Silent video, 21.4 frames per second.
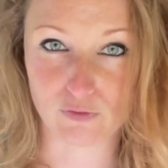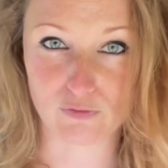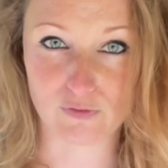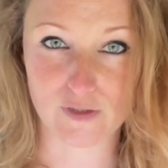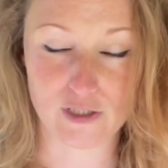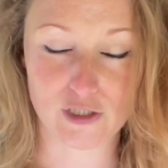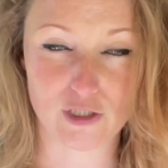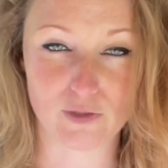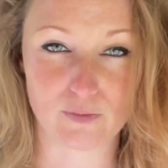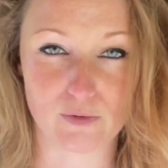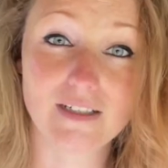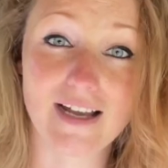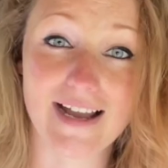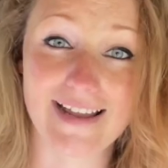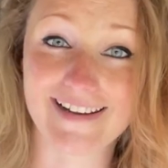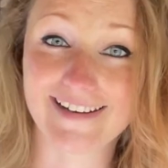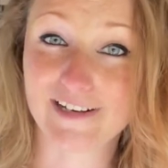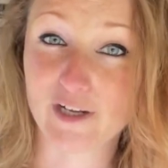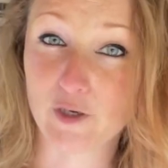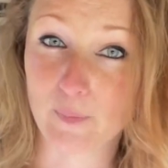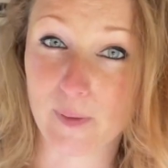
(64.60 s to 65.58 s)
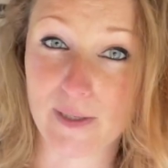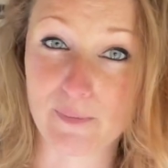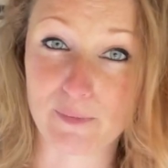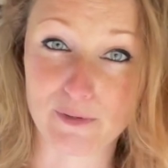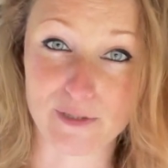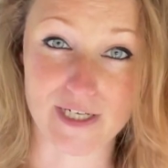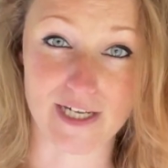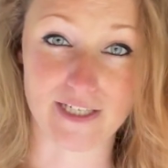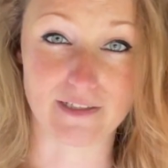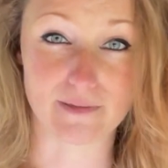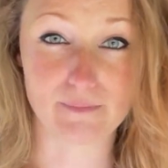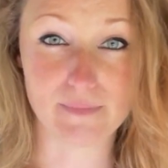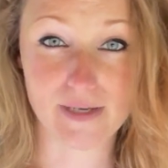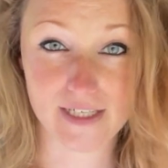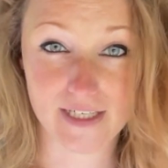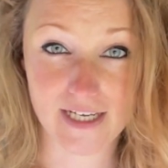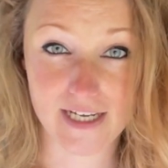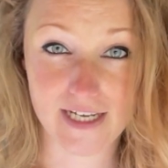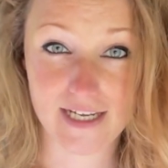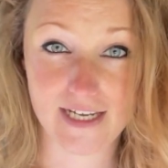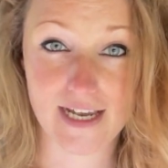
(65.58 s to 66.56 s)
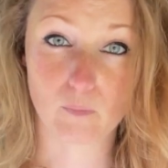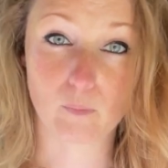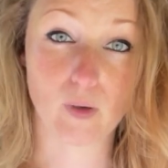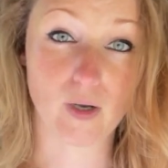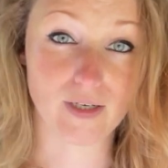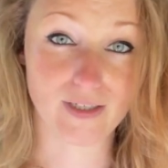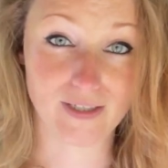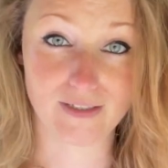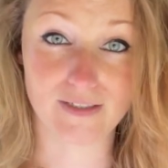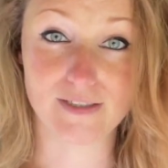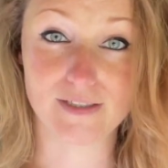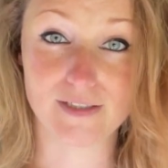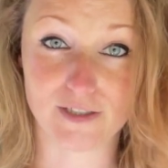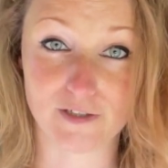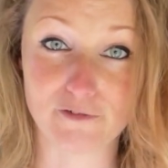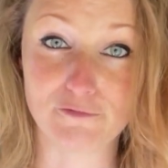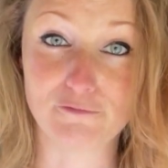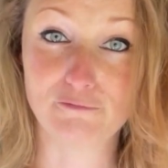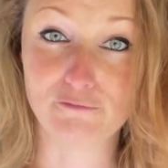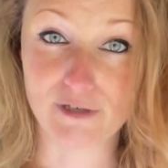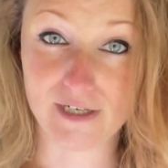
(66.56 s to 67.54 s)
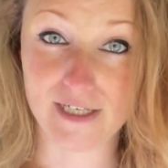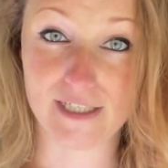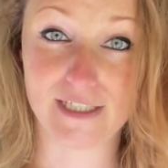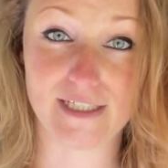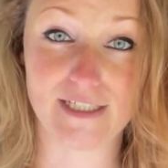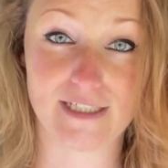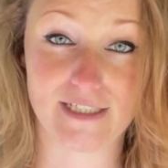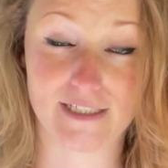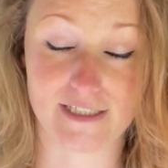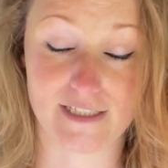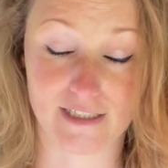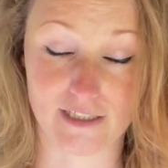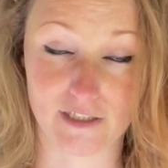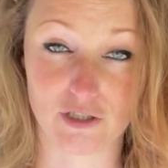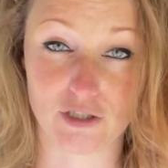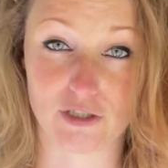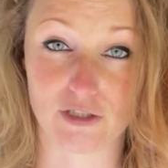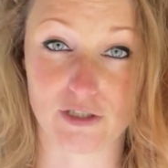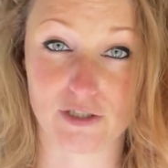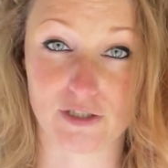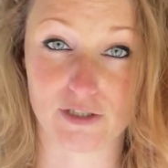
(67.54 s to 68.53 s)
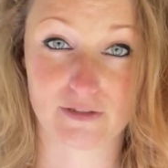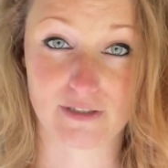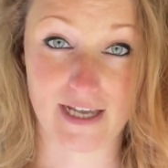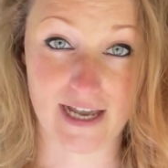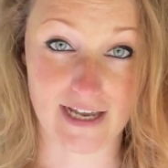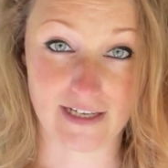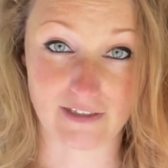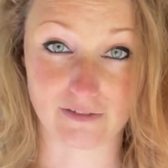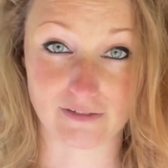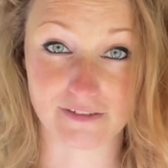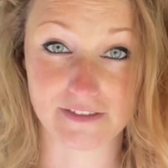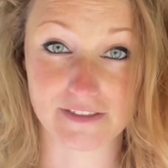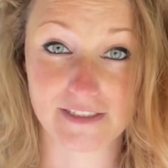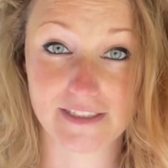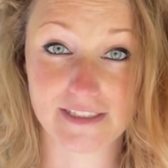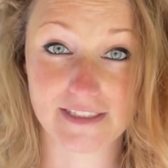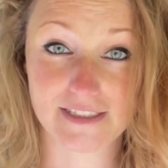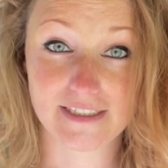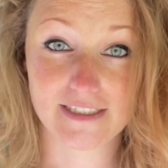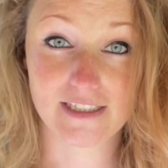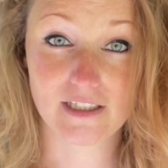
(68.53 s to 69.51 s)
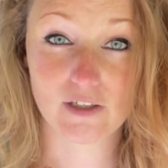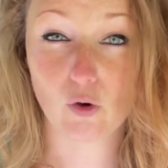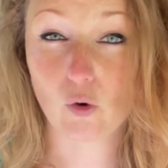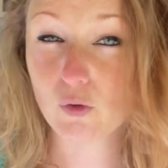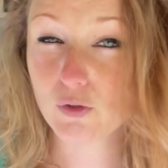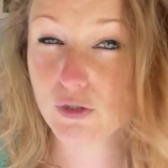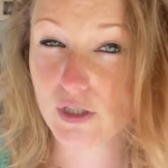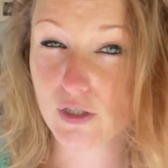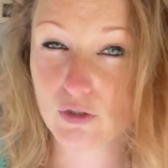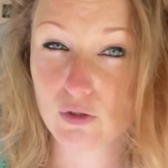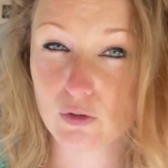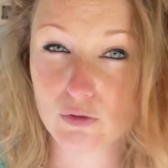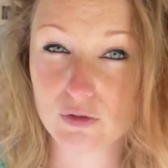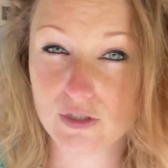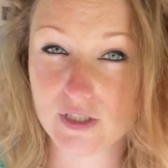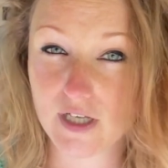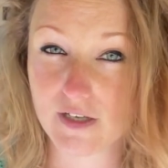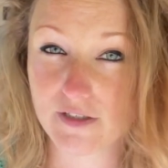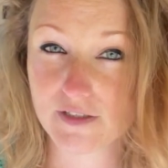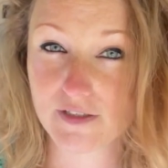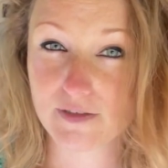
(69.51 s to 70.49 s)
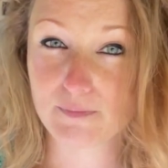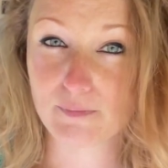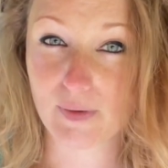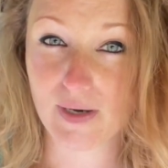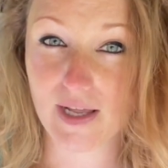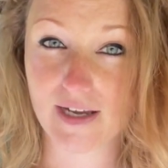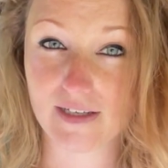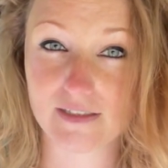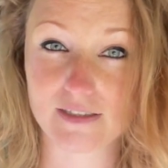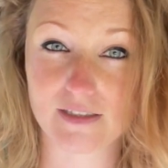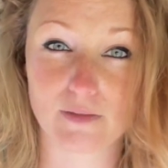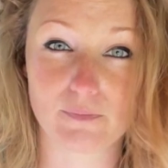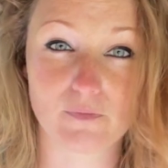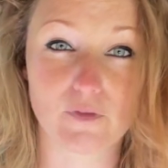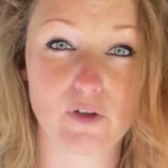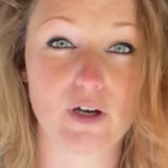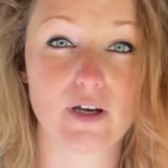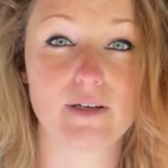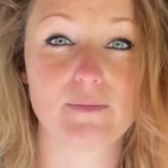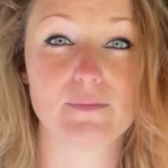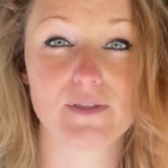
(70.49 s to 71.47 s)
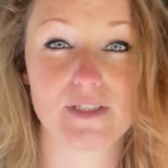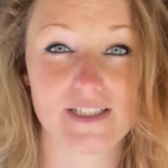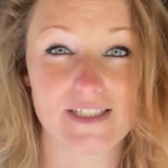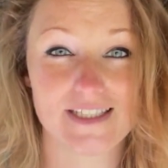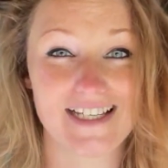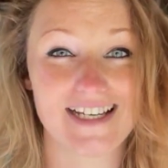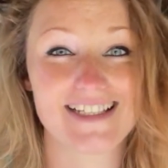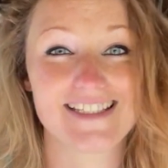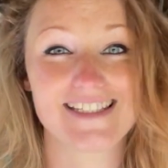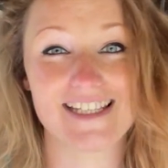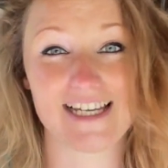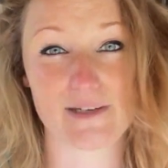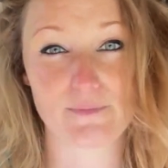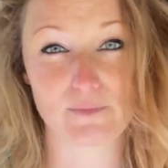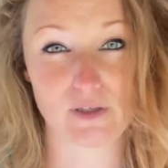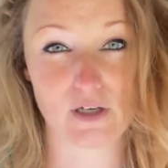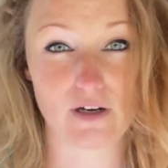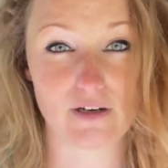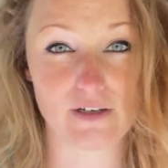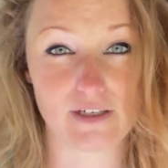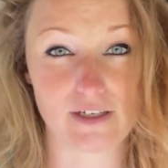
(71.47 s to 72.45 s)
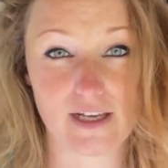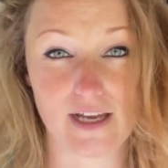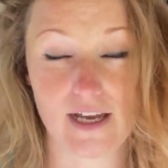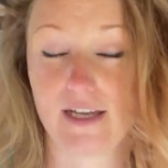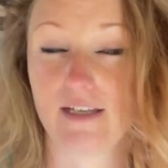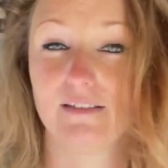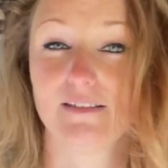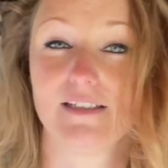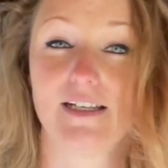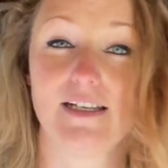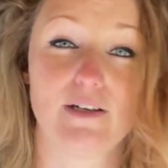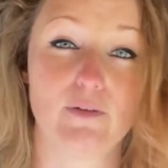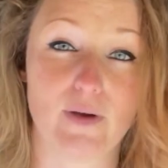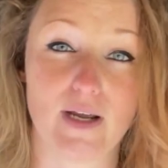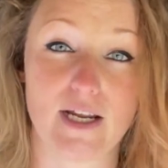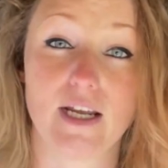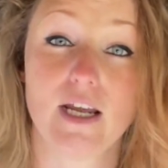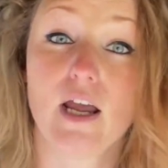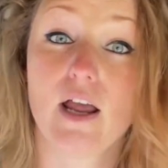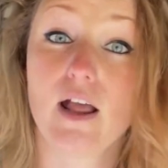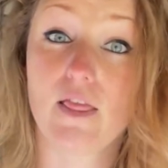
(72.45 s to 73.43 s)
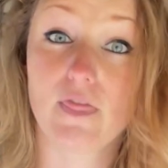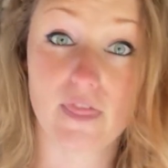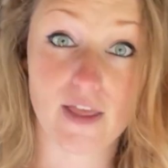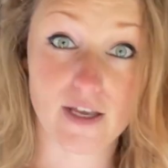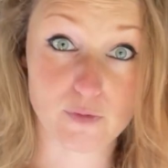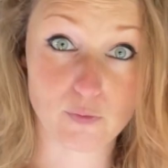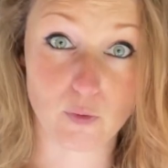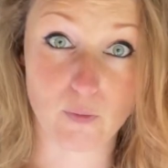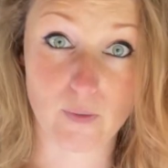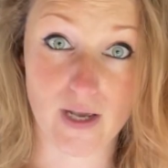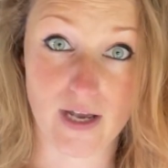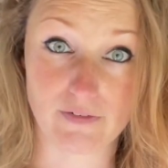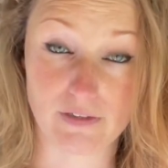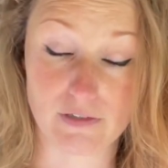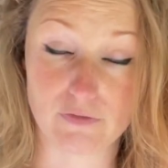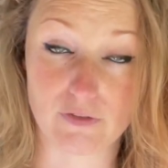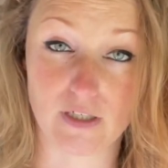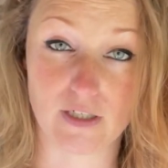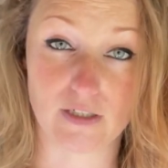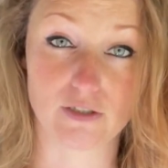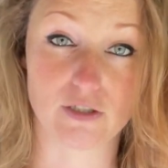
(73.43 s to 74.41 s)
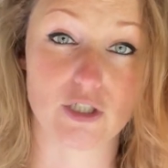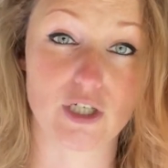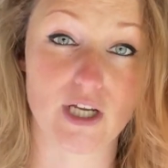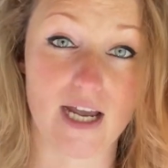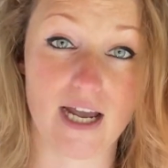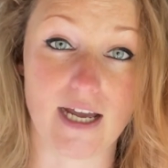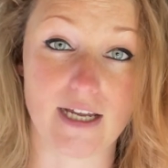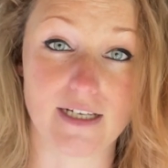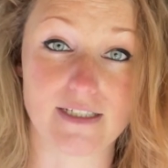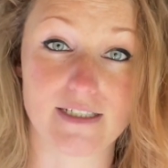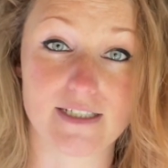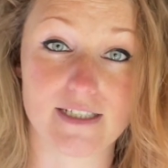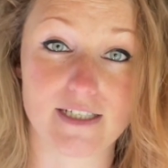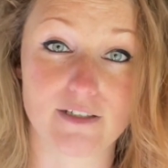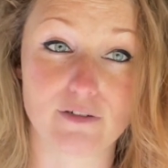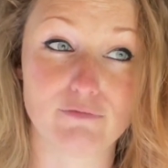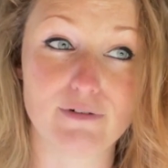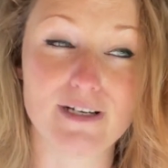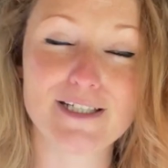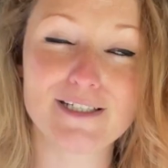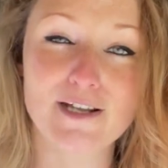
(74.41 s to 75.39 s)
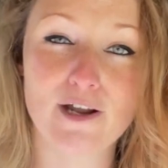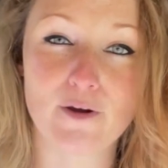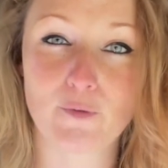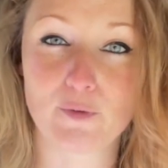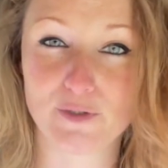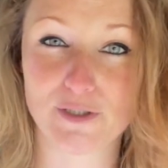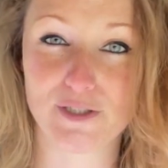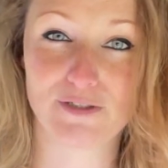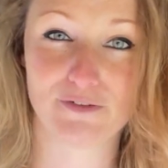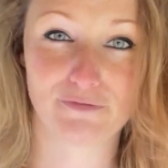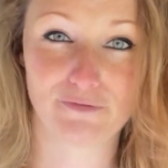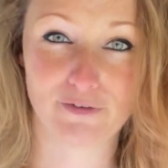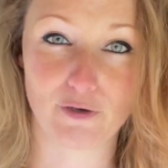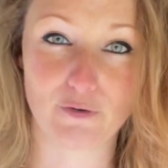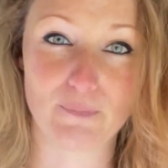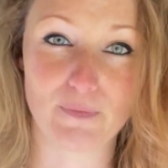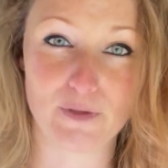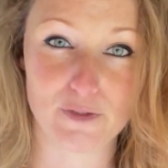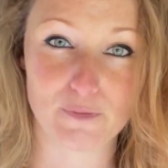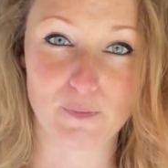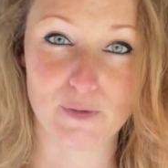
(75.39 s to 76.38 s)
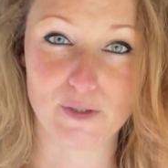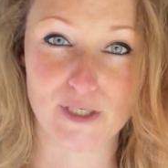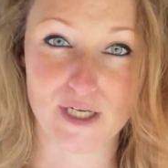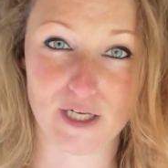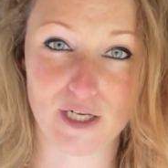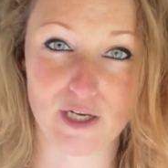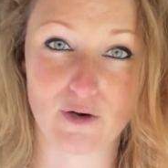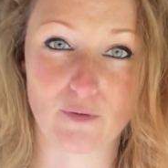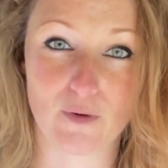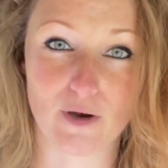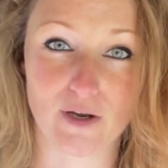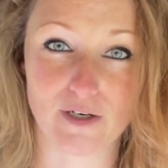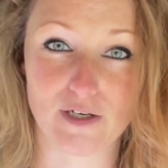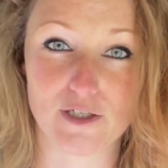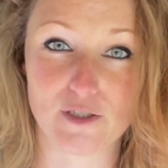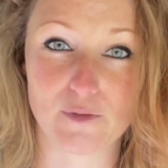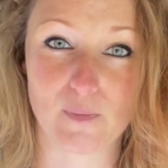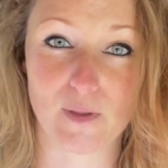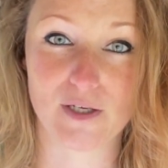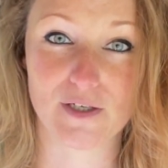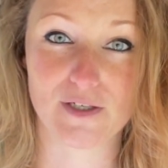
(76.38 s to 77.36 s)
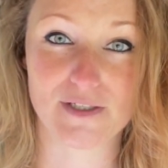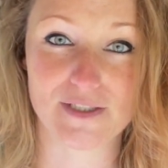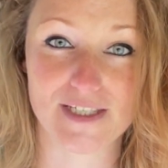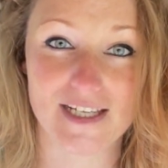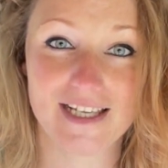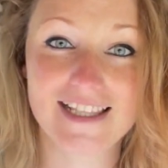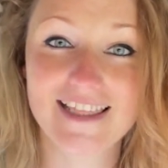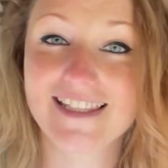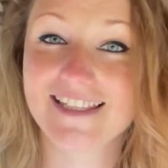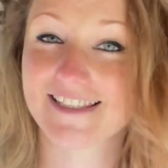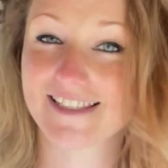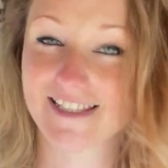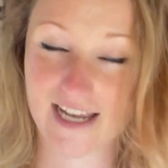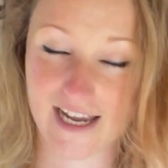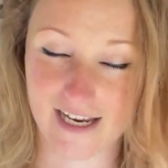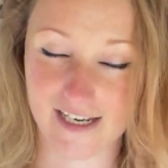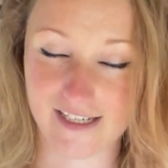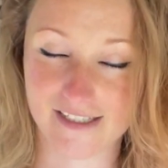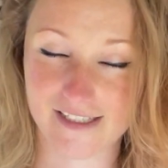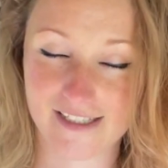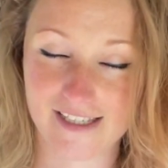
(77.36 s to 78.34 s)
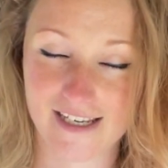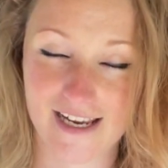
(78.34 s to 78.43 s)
vegetable, and I know people take the mickey, but it is a really delicious kale. Also called Tuscan black sometimes, it's that same kind of kale. Anyway, that's what we're having for lunch. And the reason I wanted to film this particular one is because in this case,